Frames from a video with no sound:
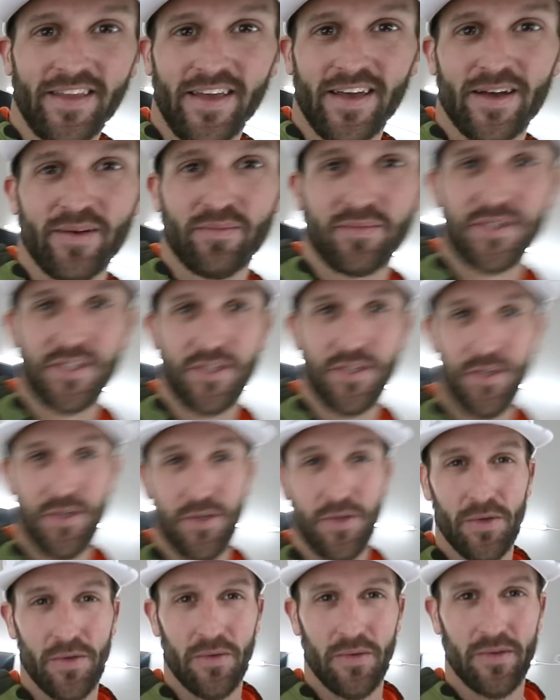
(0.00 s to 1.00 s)
the
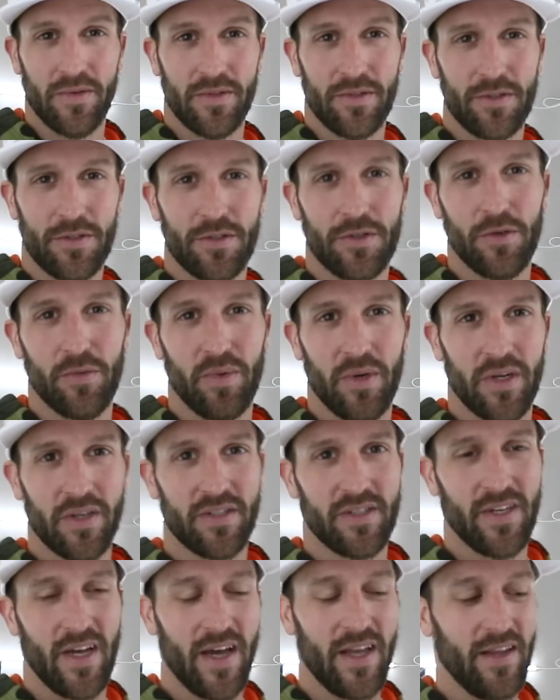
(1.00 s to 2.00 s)
M2. Super
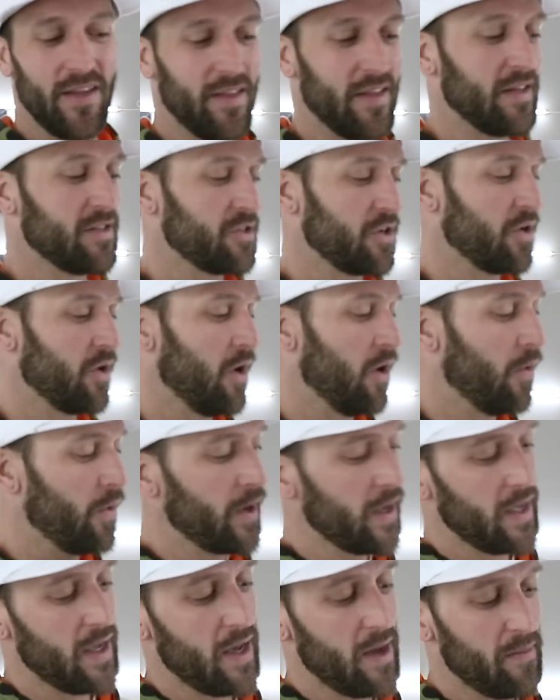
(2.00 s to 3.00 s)
excited, these are
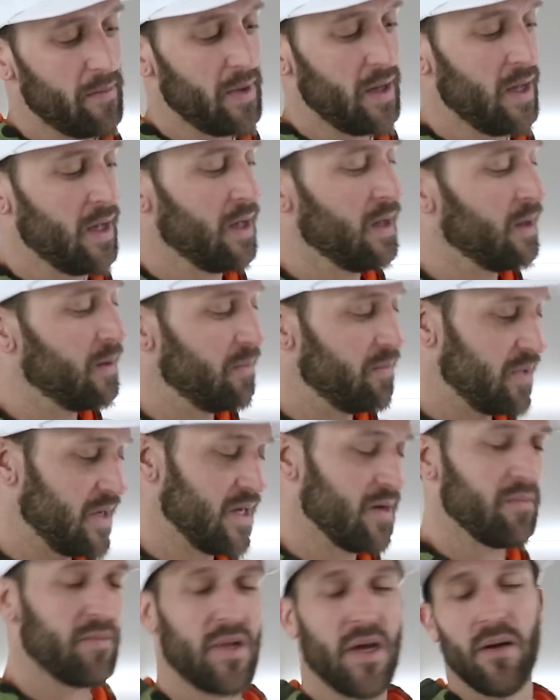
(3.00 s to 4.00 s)
OEM
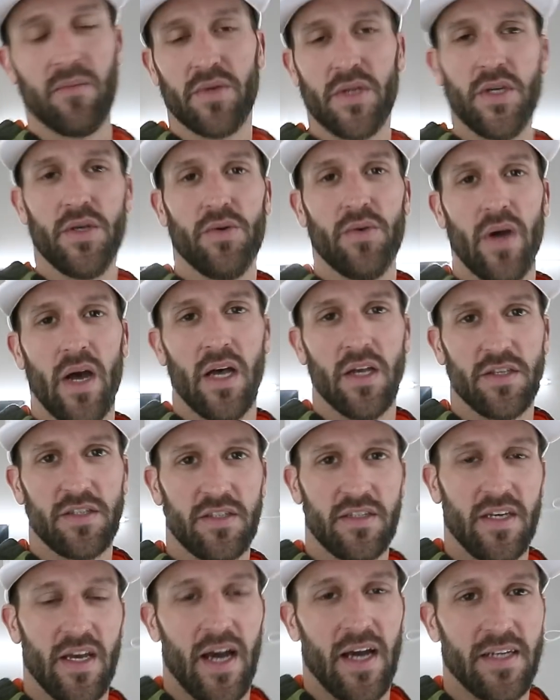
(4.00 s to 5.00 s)
BMW
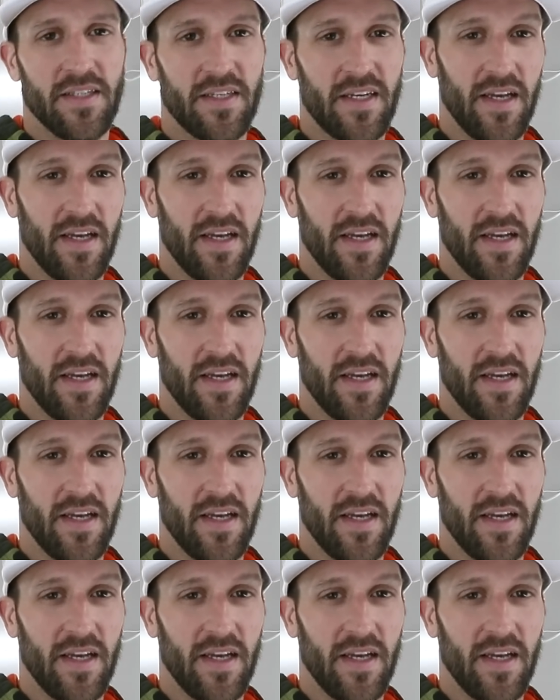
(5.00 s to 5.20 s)
LCI